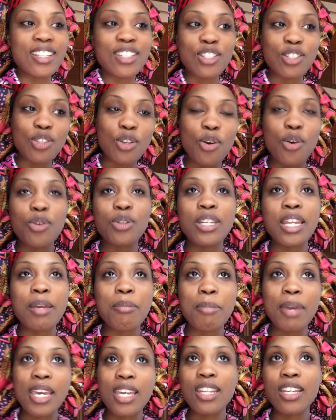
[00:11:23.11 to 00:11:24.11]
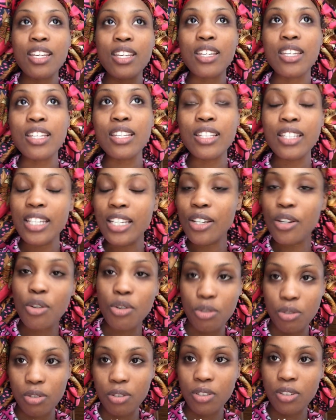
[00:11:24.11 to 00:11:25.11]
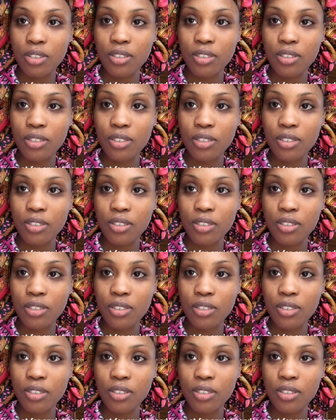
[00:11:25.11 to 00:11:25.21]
So they made it illegal.